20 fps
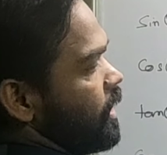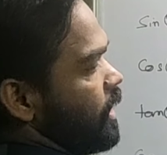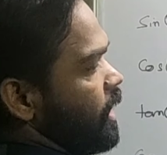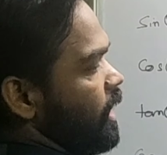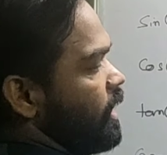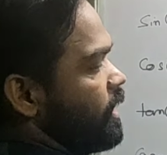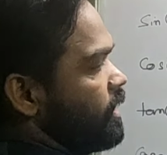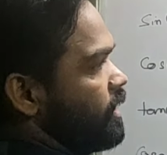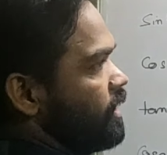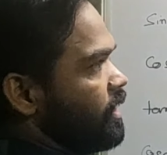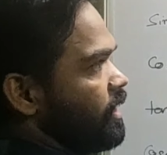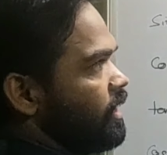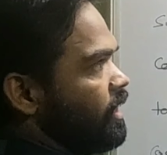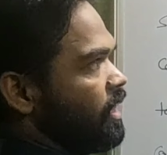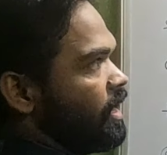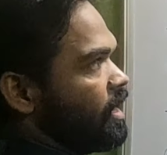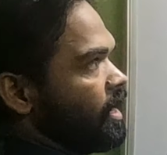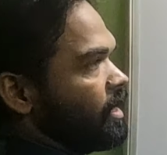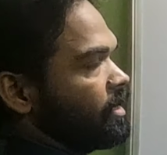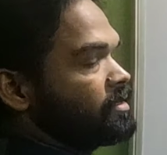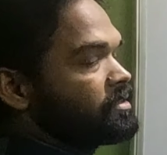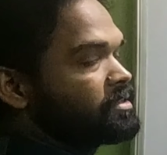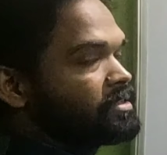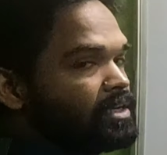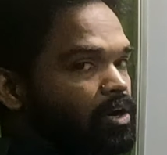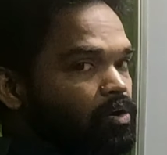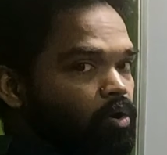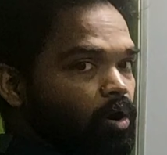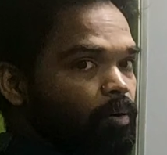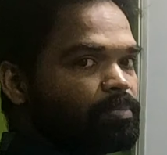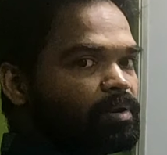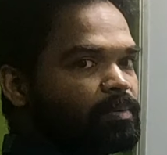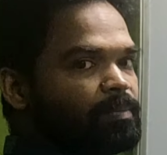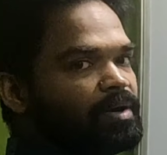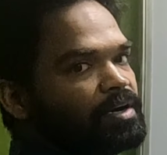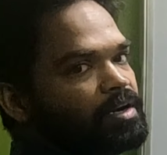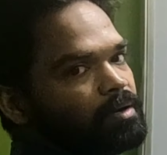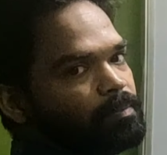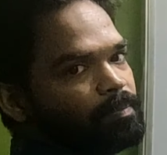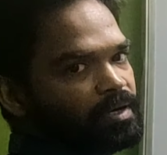Angle A and angle C are
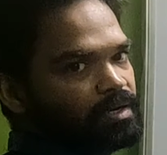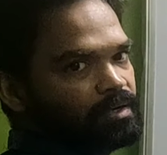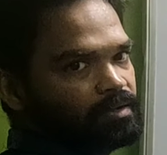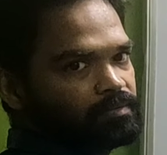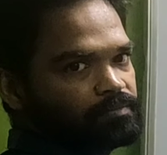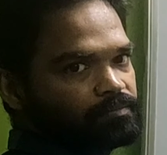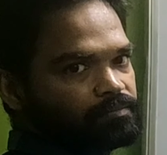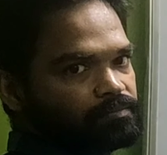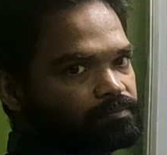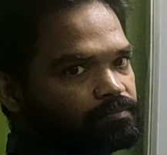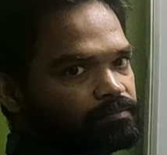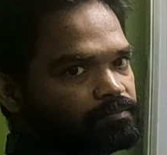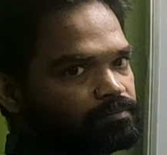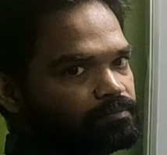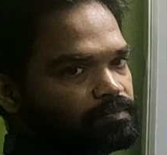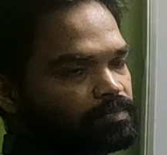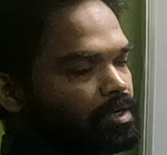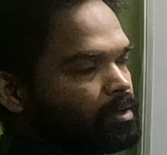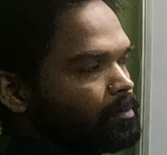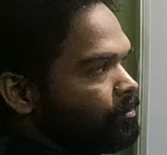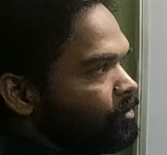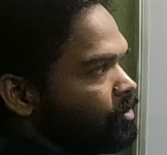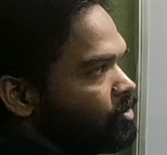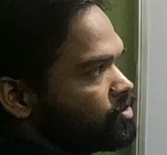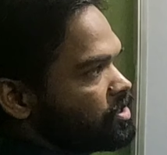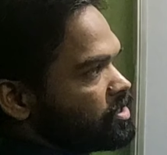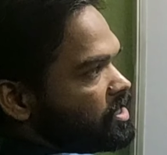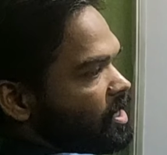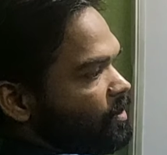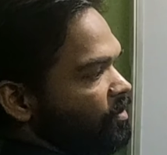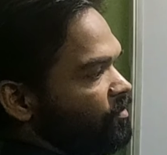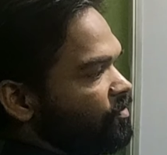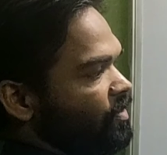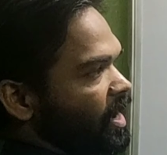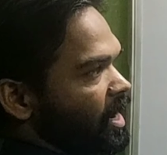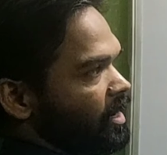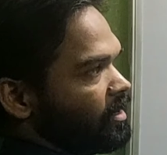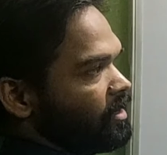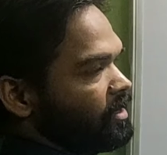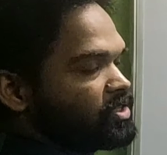complementary pair. Because the sum of the
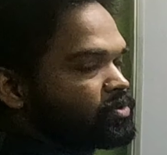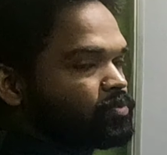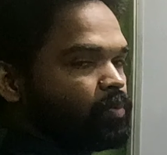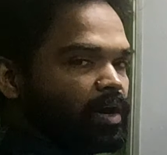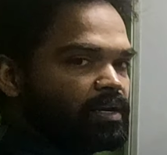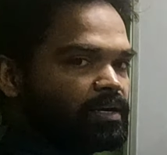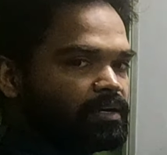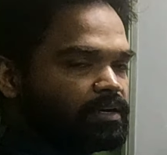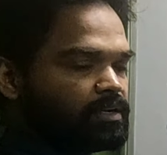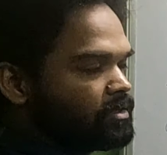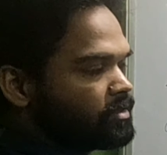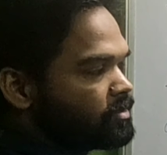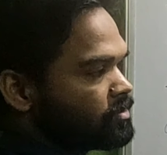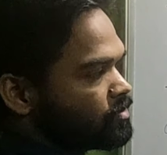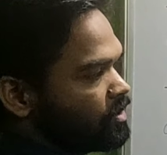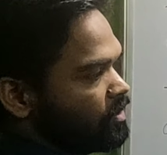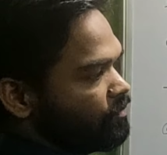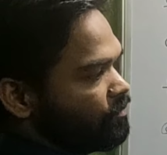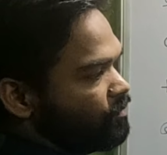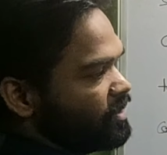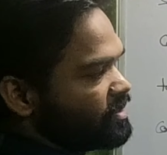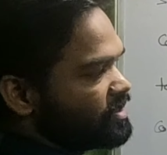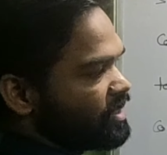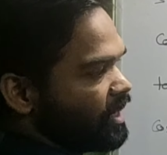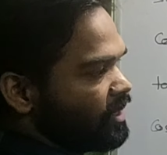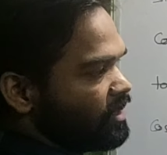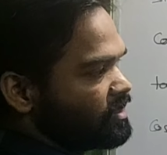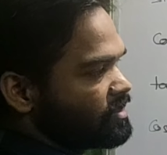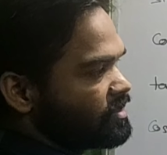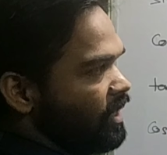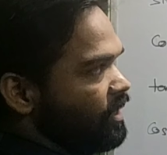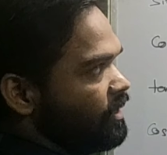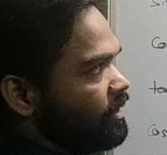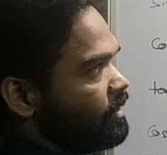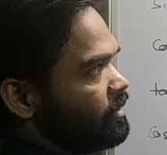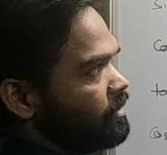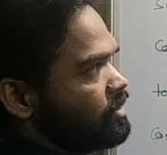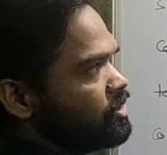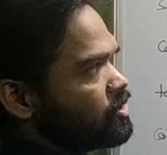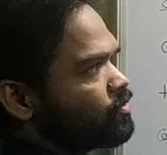angle is 180. So if this angle is 90,
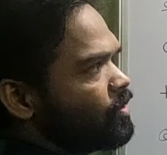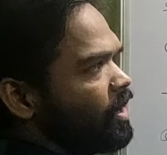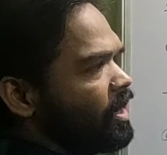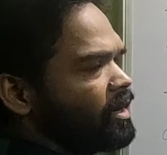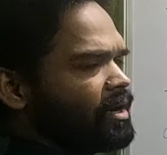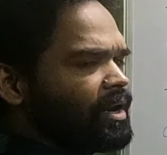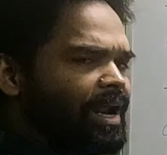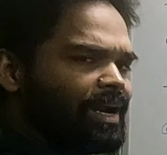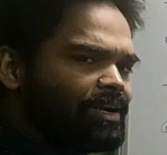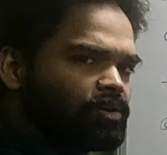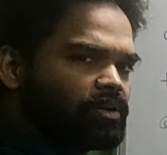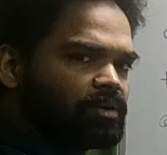these two angles add to